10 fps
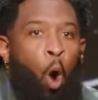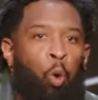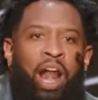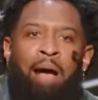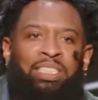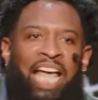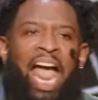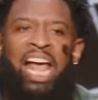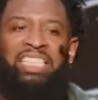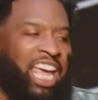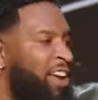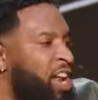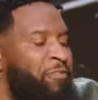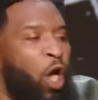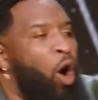What I'm saying is even
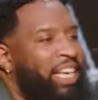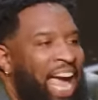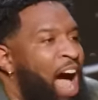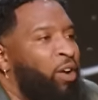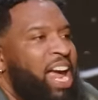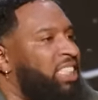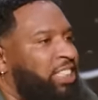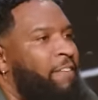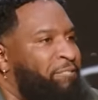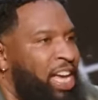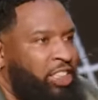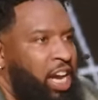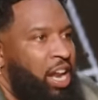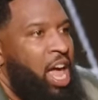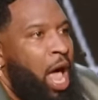if your account is sufficient,